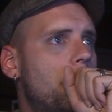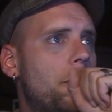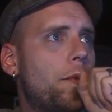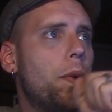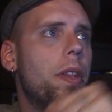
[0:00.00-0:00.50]

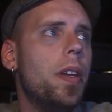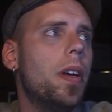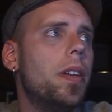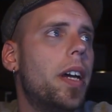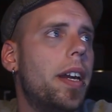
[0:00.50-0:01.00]
for
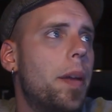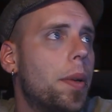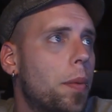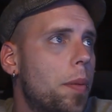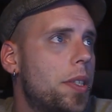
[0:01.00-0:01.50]
the
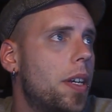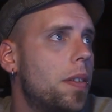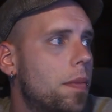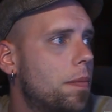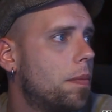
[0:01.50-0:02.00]
dynamic website
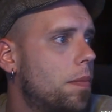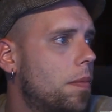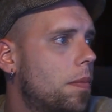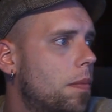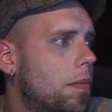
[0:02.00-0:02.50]

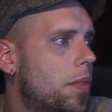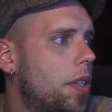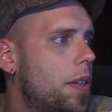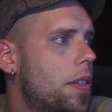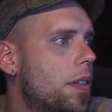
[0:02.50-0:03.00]

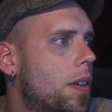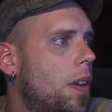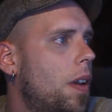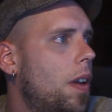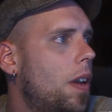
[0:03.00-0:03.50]
series,
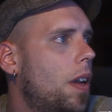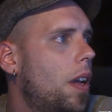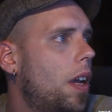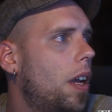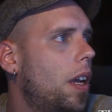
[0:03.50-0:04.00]

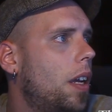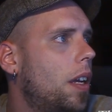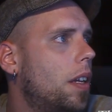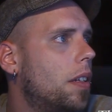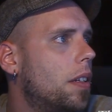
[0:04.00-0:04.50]

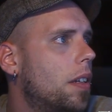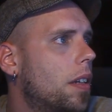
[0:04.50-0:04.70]
and